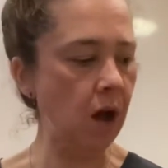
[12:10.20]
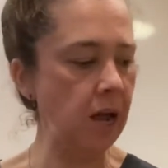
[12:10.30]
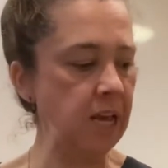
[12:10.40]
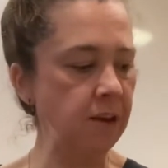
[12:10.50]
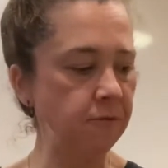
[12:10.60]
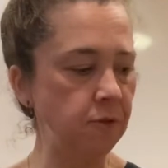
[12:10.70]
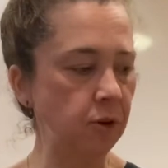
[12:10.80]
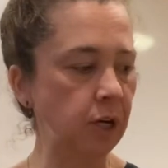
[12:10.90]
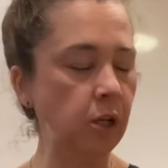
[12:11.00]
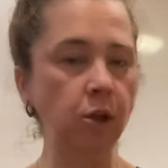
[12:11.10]
If you're
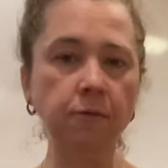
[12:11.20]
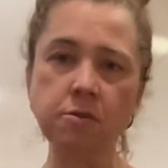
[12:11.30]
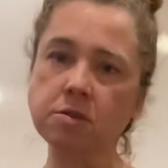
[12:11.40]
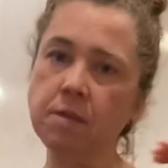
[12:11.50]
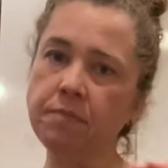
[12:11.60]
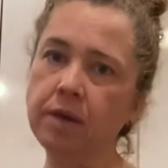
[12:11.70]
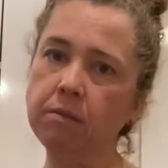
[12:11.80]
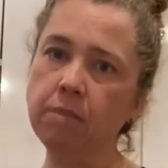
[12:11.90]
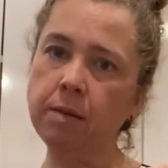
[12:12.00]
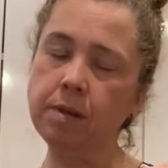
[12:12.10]
going to look for something
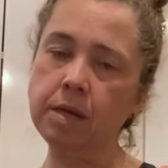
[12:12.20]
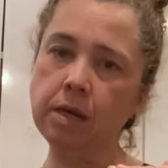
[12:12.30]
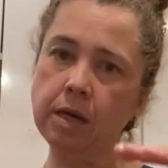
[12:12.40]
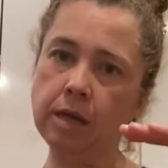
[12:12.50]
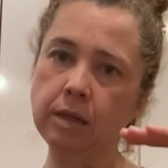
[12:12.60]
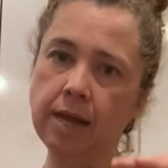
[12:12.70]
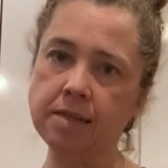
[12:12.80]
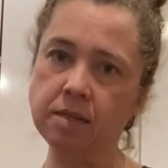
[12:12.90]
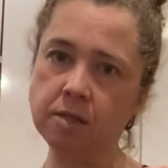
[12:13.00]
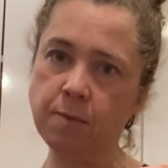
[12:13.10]
maybe in a less
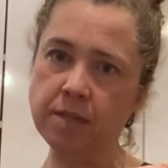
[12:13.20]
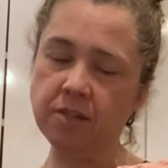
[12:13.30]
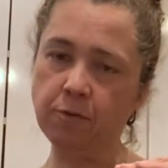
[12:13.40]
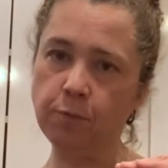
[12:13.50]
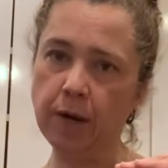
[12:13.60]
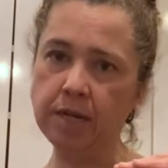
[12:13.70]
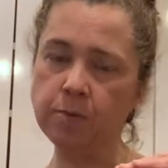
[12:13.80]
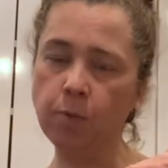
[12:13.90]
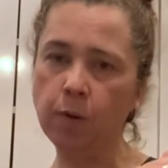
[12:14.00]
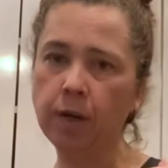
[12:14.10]
expensive price
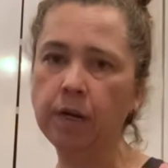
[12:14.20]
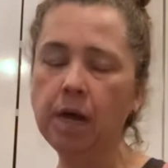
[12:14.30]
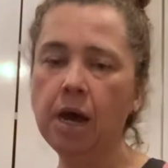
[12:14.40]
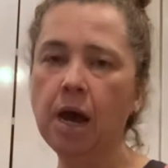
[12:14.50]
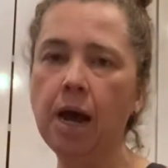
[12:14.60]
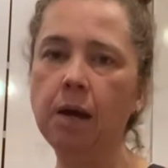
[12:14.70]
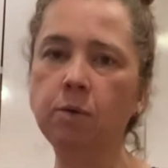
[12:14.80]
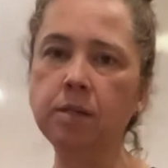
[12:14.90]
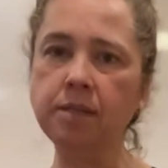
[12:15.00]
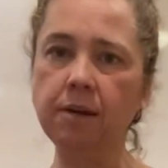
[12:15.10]
point, I
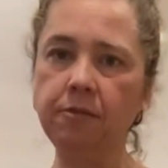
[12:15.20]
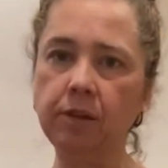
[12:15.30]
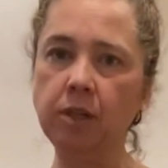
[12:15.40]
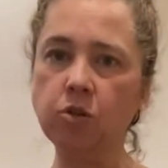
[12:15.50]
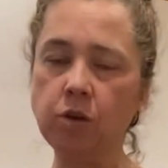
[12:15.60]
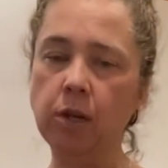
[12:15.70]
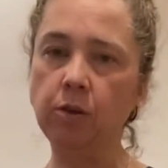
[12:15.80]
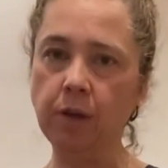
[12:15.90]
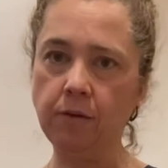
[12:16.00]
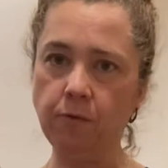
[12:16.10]
would definitely try
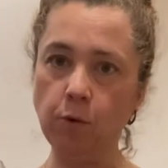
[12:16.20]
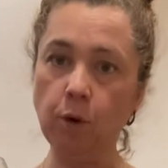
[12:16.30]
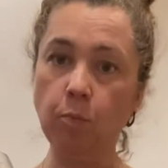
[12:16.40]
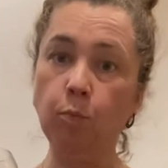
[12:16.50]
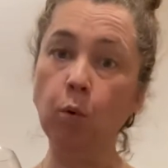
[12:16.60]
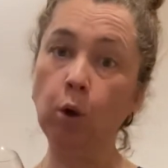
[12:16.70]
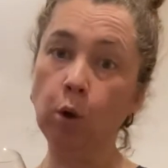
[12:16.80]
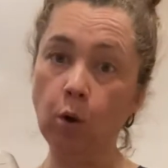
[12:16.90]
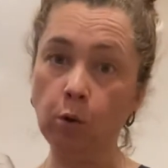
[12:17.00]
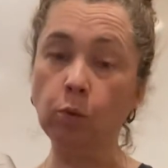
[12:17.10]
looking for a
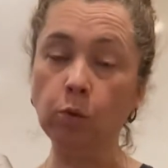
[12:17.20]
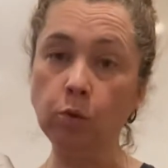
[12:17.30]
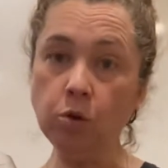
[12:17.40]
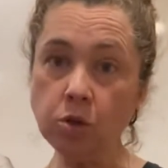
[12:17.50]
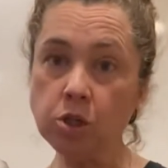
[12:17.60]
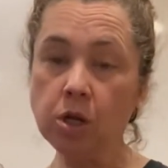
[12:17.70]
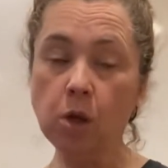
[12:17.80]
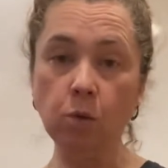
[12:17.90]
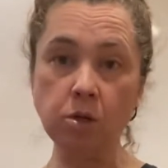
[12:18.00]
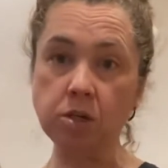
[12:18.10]
Bourgogne Rouge,
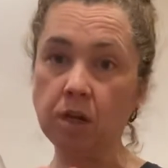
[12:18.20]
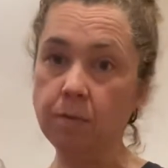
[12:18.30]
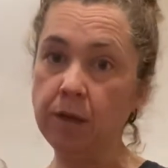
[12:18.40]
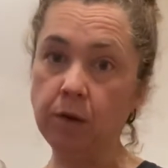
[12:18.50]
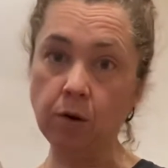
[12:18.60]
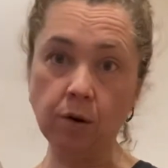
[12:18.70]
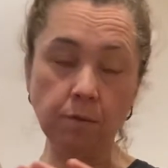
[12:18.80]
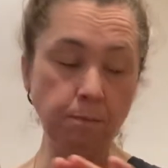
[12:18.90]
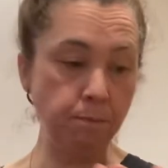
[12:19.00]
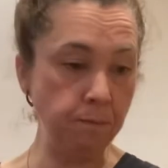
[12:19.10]
which is going to be
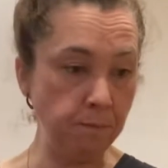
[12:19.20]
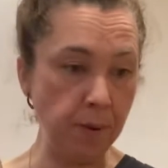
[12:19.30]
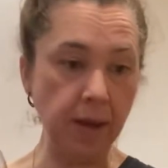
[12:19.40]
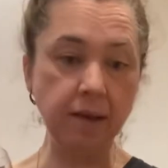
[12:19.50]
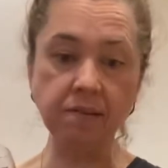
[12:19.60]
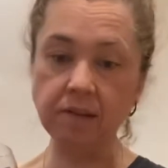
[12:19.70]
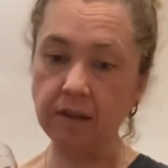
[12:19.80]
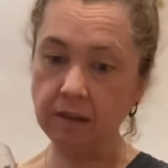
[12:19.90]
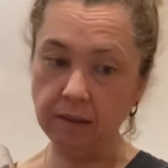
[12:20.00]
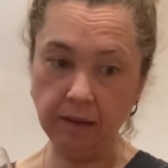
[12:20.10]
your
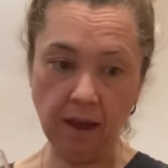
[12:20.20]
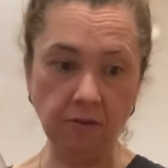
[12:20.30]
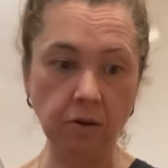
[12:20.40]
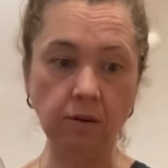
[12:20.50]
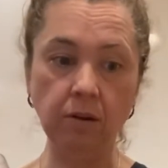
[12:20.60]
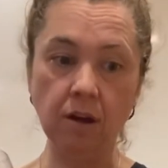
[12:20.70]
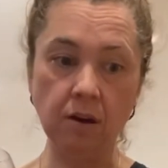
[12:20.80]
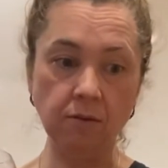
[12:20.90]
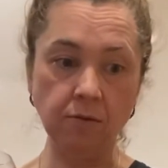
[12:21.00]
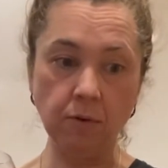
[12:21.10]
basic level
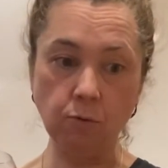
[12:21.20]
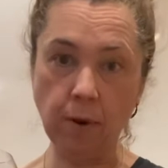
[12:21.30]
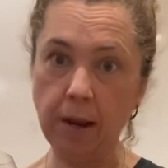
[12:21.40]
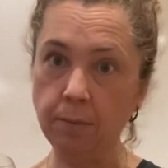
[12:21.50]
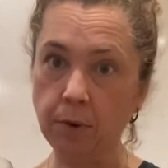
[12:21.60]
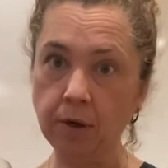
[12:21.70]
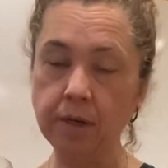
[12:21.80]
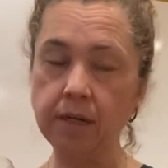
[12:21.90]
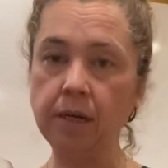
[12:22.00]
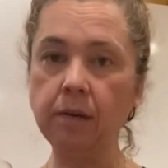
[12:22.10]
of red
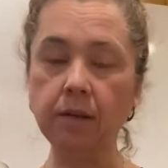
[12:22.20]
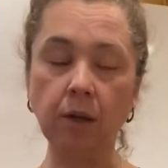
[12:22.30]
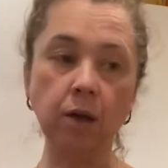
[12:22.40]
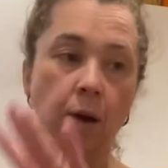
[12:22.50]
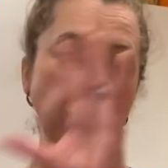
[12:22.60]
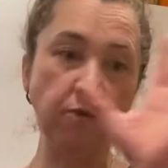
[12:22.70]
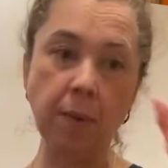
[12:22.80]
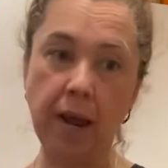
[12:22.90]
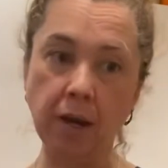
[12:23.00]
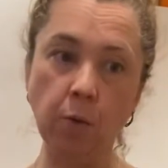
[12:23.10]
Burgundy that could come from
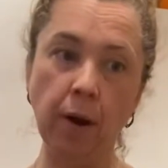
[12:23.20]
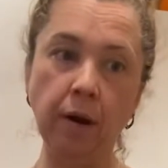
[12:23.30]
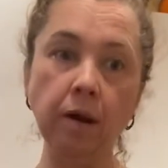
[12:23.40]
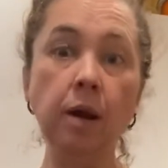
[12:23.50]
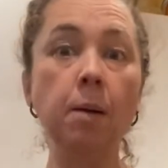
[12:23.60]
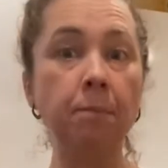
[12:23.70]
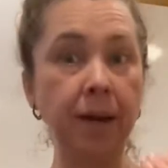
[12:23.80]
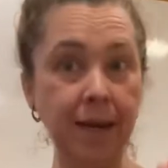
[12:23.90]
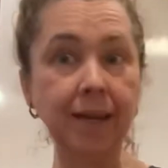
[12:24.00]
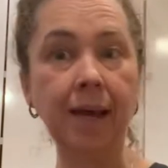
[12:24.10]
anywhere. But
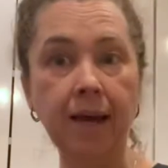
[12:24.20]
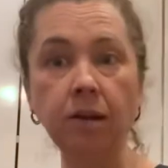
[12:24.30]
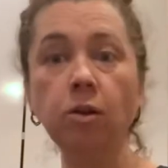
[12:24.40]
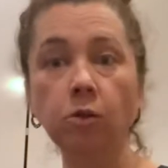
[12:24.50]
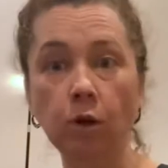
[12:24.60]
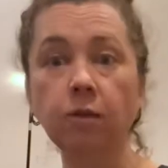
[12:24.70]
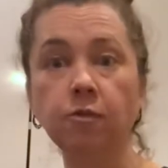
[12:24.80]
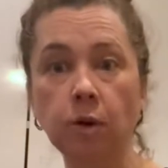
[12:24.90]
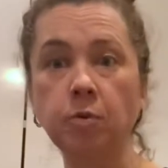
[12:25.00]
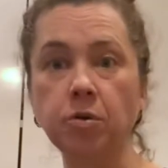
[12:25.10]
again, look
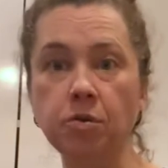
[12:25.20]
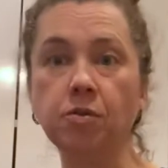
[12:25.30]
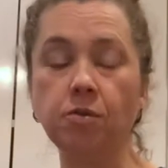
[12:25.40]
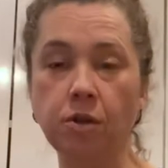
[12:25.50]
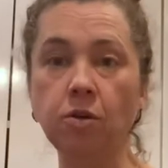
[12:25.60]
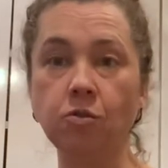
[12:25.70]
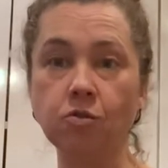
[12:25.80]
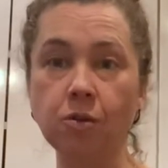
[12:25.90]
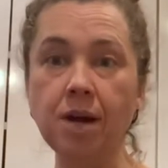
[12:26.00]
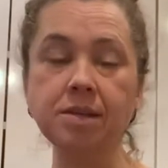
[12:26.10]
for a producer that you
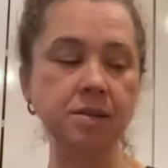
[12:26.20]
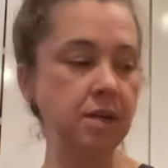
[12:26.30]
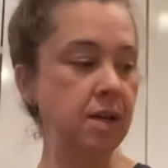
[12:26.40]
trust.